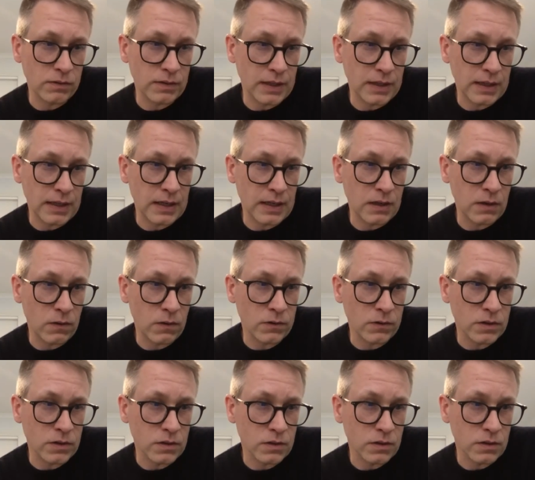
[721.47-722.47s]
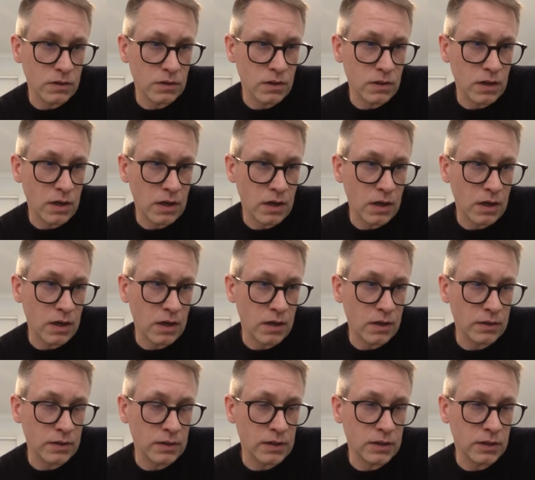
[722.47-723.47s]
Even though they can launch
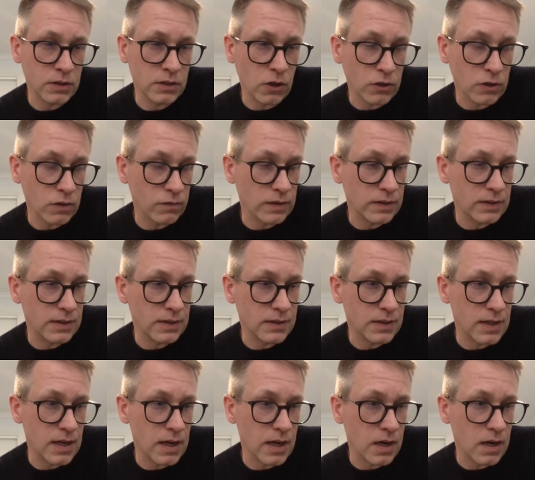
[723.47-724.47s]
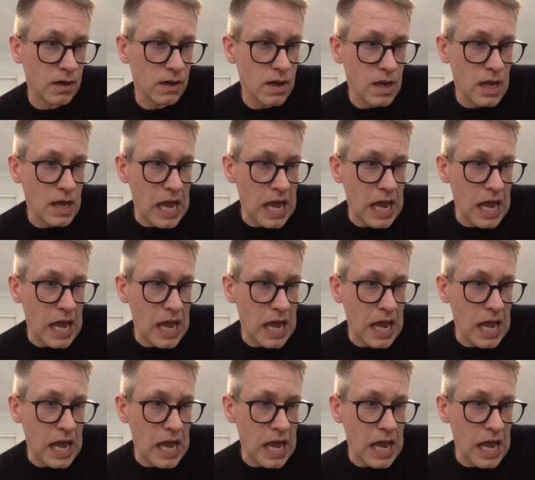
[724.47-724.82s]
the start of it this year,